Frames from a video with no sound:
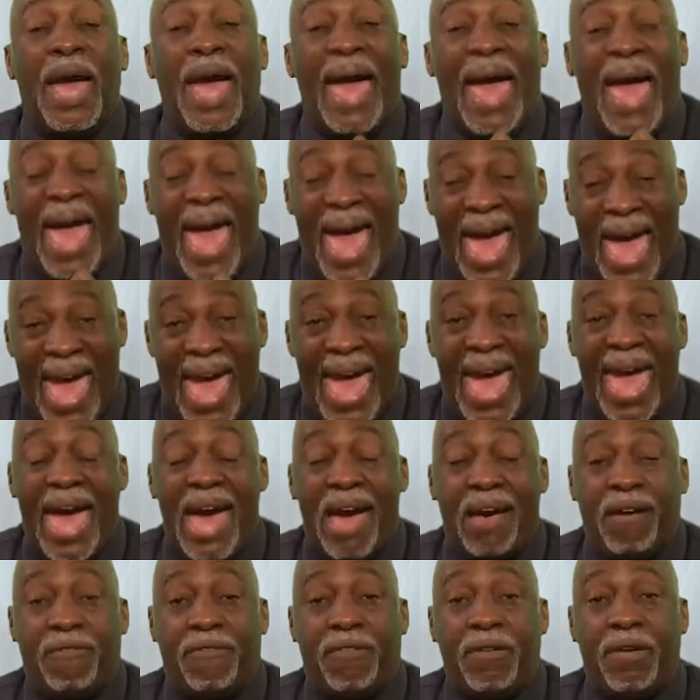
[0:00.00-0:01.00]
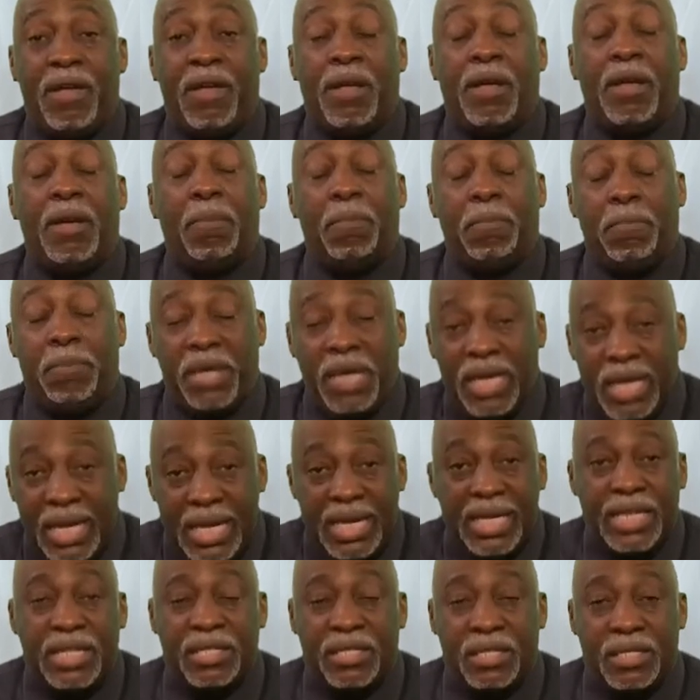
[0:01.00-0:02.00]
have
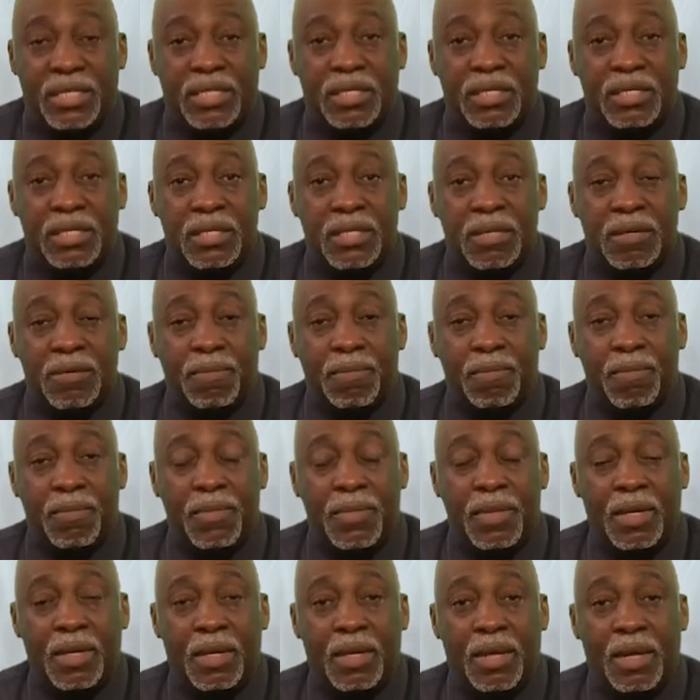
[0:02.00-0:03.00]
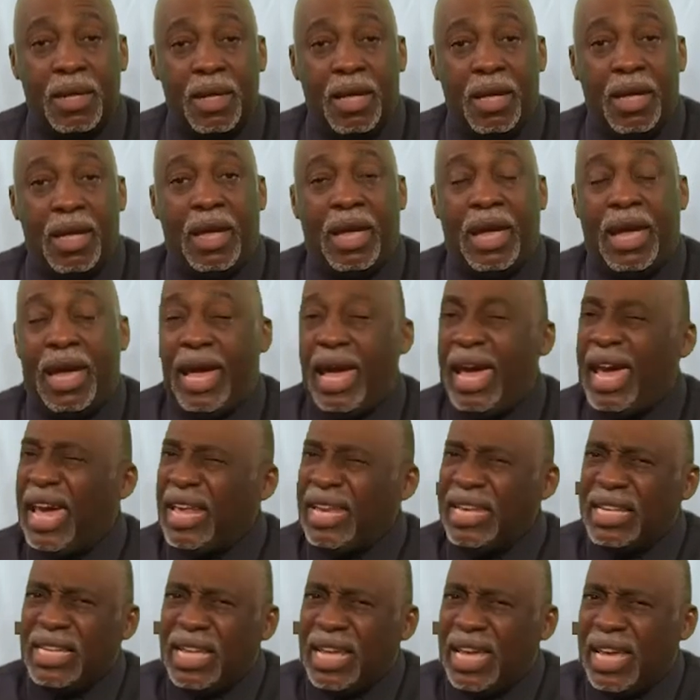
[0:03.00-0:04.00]
peace.
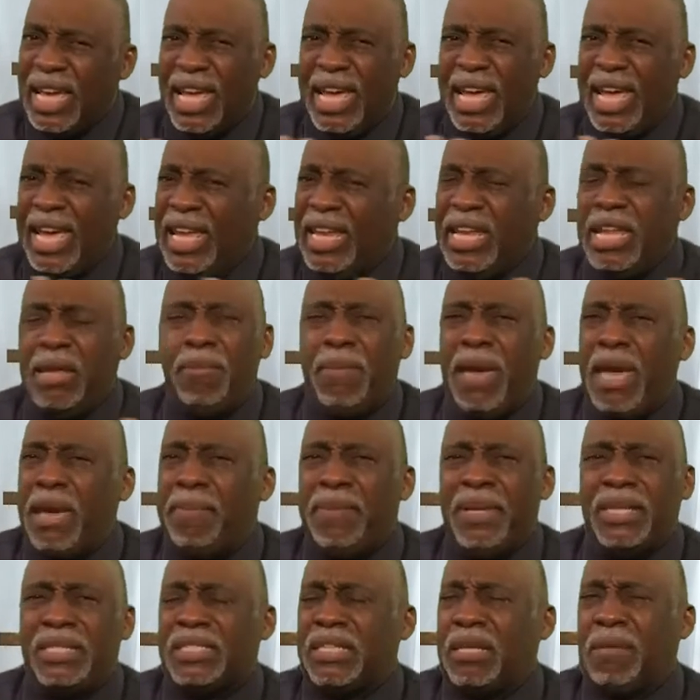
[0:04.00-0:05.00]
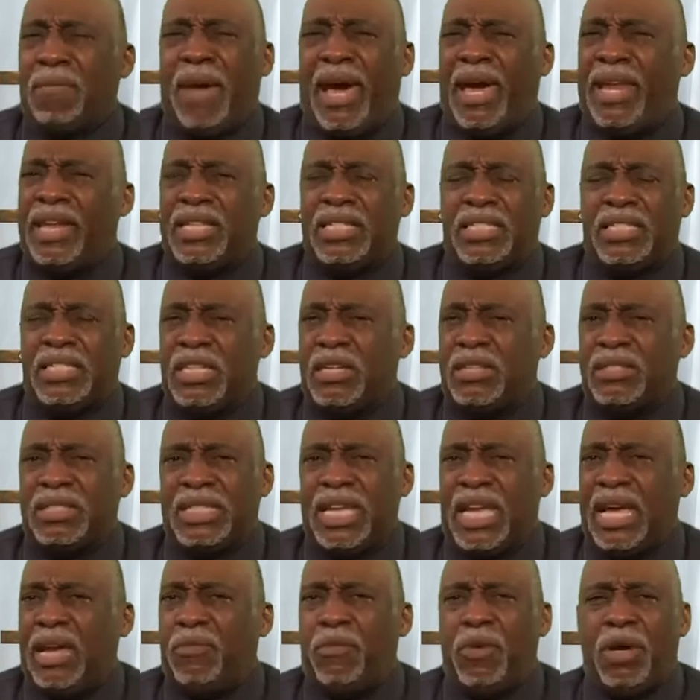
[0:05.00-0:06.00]
And and it may be somebody still
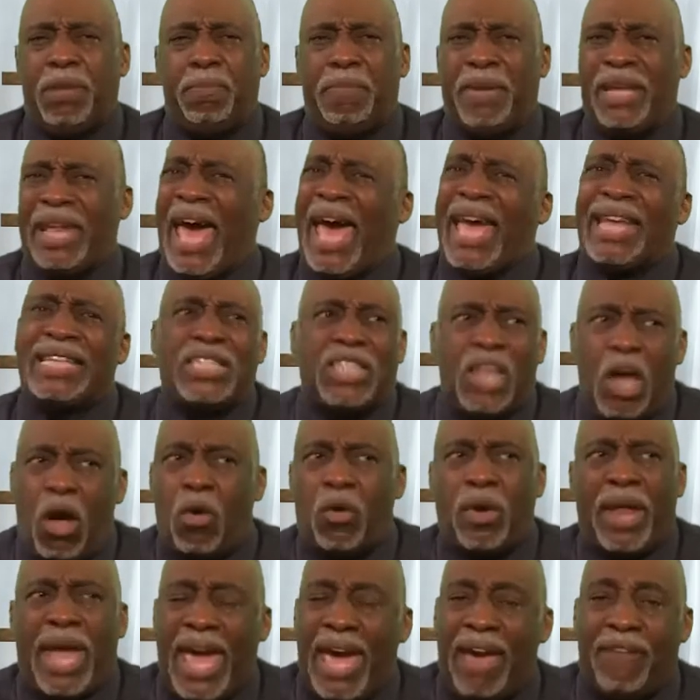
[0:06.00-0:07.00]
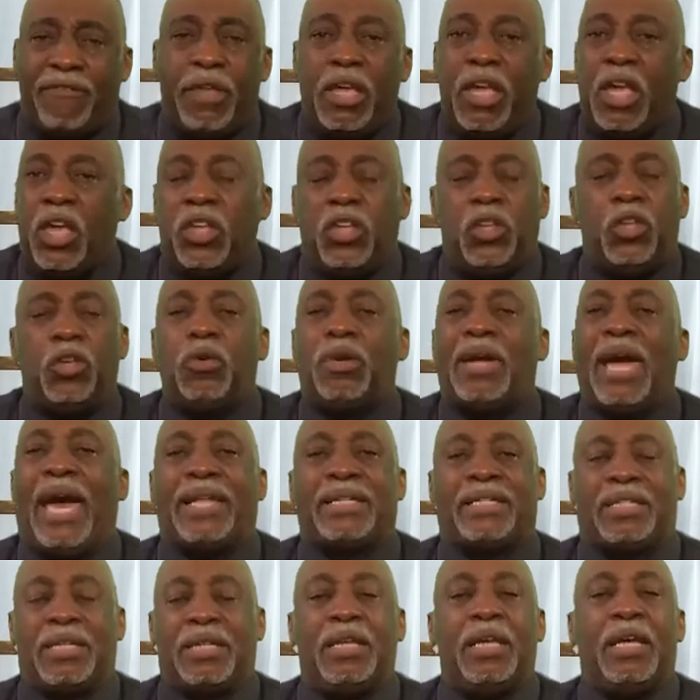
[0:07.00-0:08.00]
saying, well, but I don't have. You
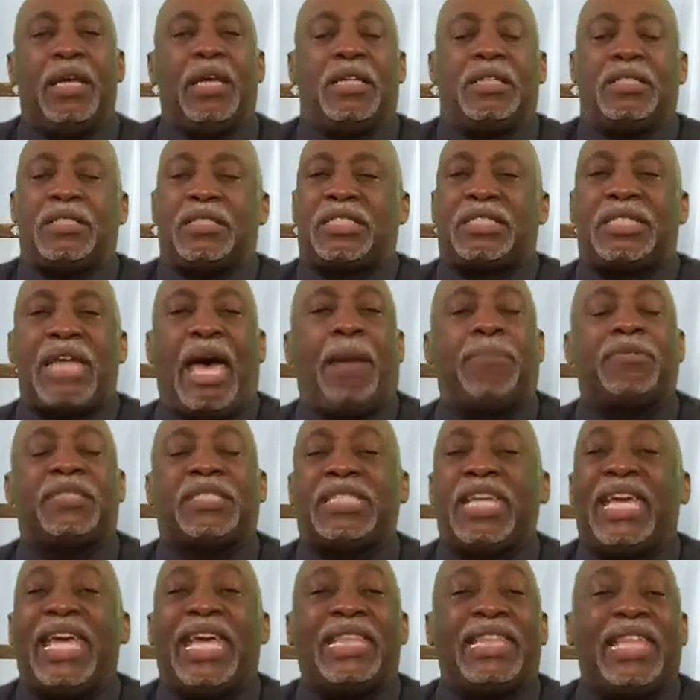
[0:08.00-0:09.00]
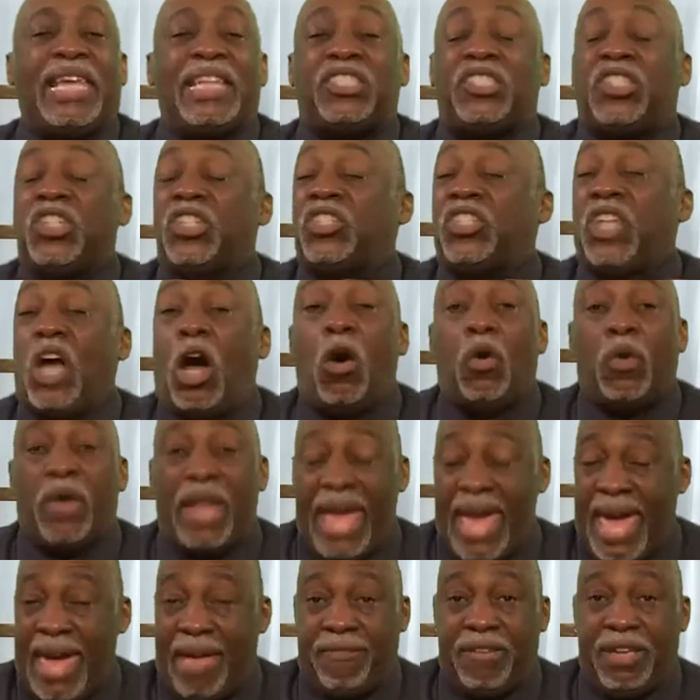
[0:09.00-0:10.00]
got to Stop saying that you don't
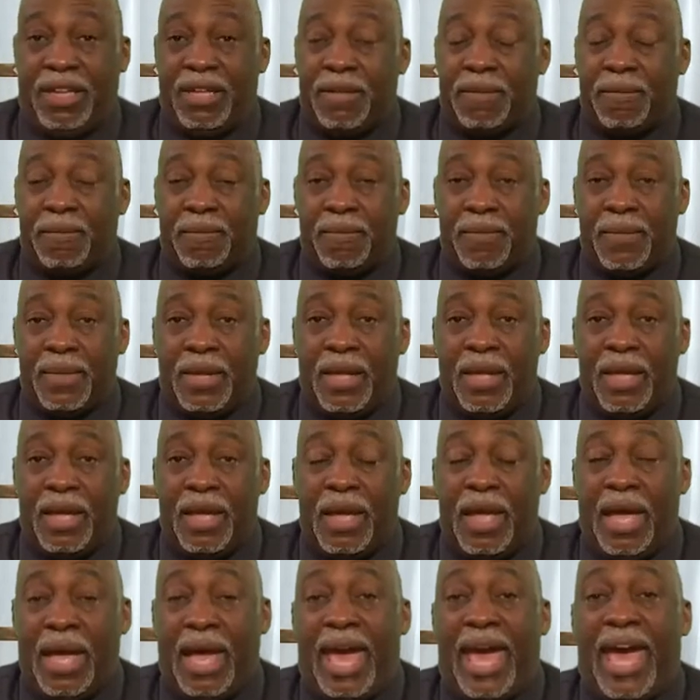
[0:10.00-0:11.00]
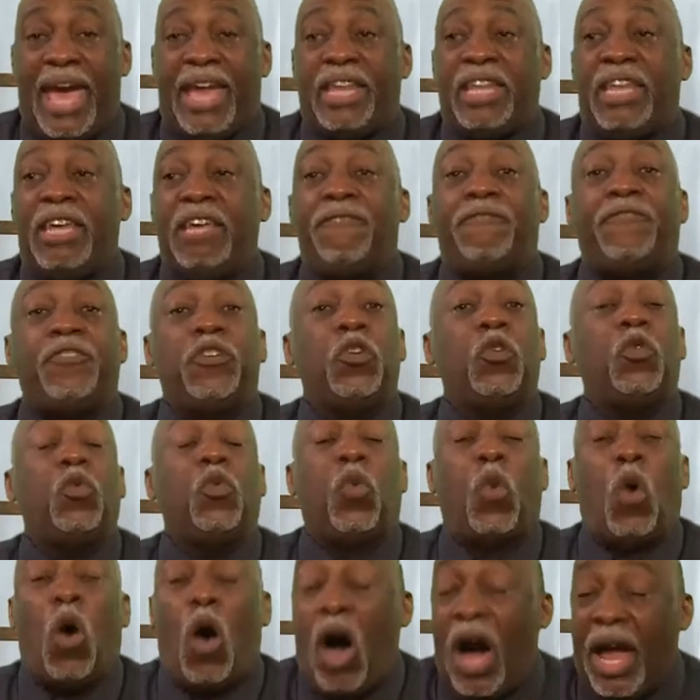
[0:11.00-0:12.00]
have it. And if you
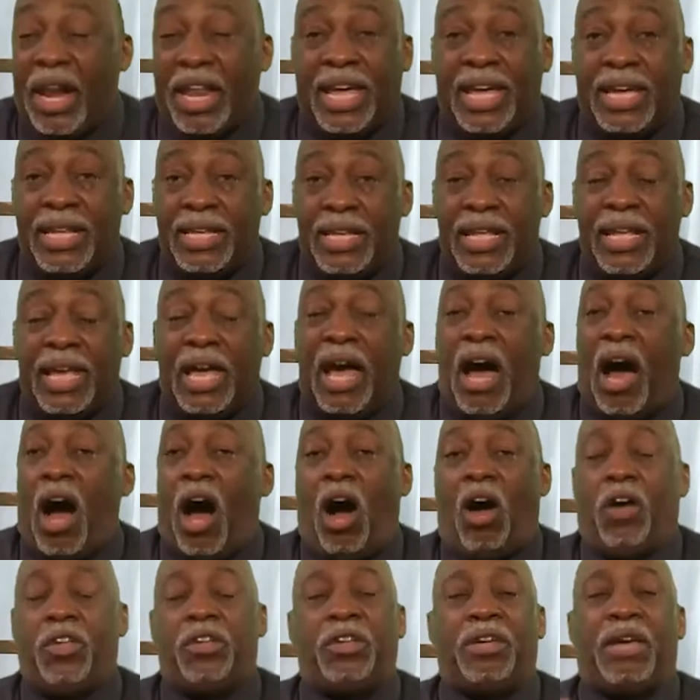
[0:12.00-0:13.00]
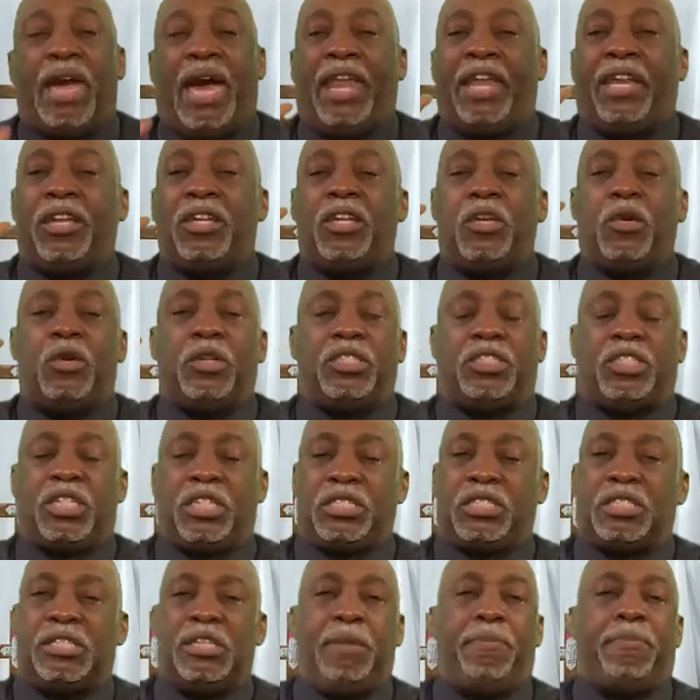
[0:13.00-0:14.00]
want it, all you got to do is
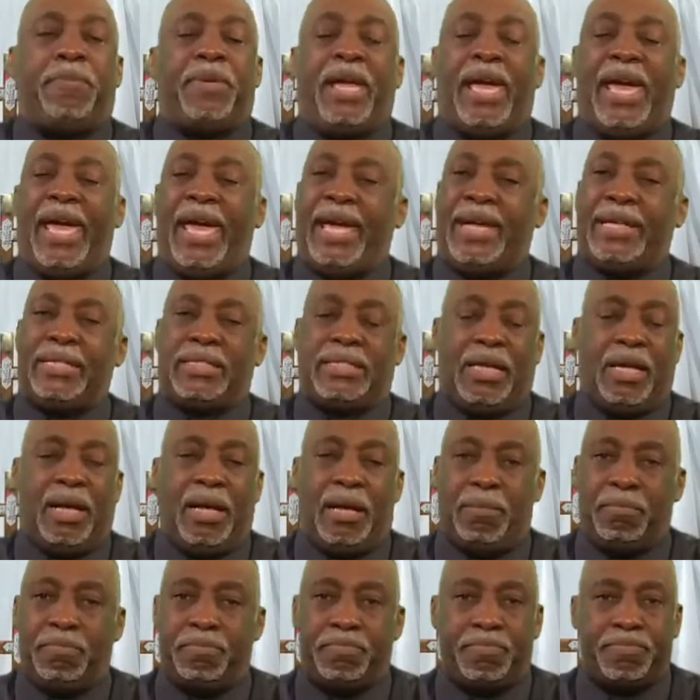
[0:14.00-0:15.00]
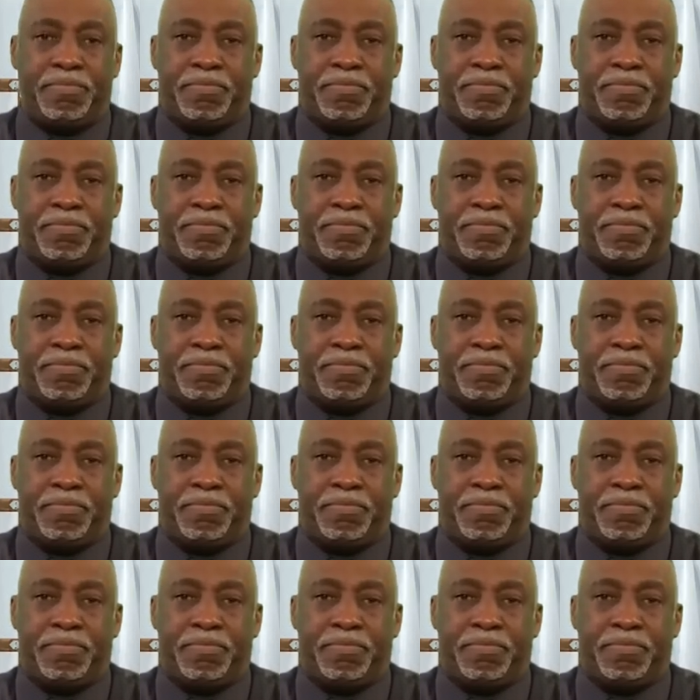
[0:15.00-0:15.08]
just slip your hands up